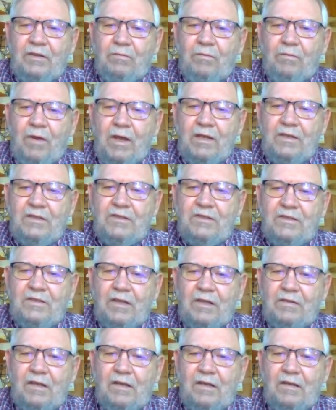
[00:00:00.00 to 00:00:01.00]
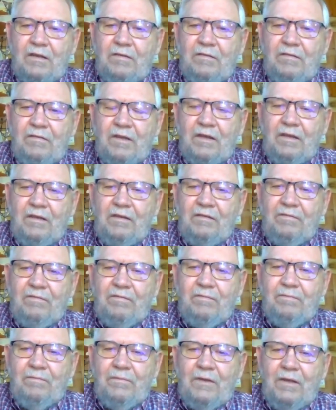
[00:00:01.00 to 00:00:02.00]
the rains that they
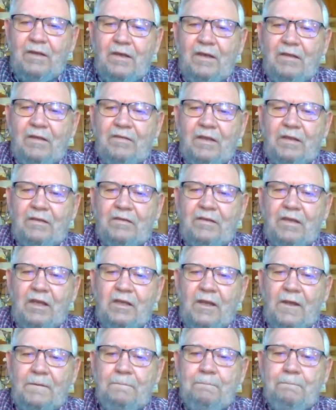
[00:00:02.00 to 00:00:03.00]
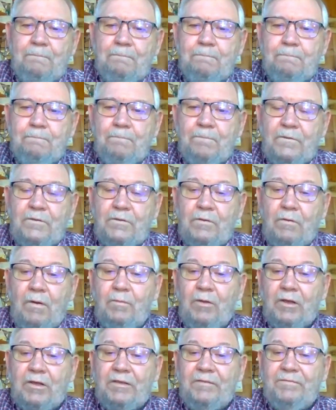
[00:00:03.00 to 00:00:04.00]
think they need. So
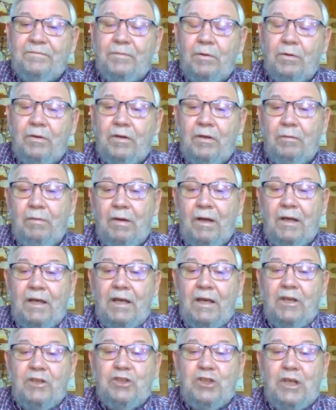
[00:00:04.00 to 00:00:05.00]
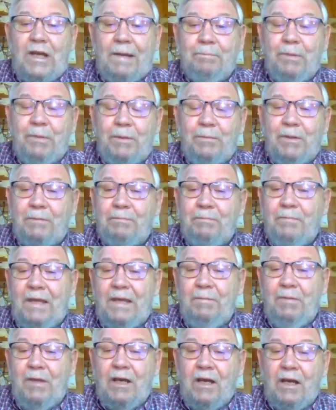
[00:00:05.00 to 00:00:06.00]
I'm looking forward to a choppy but
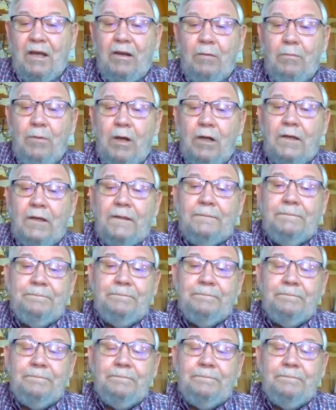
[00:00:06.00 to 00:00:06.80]
maybe higher market.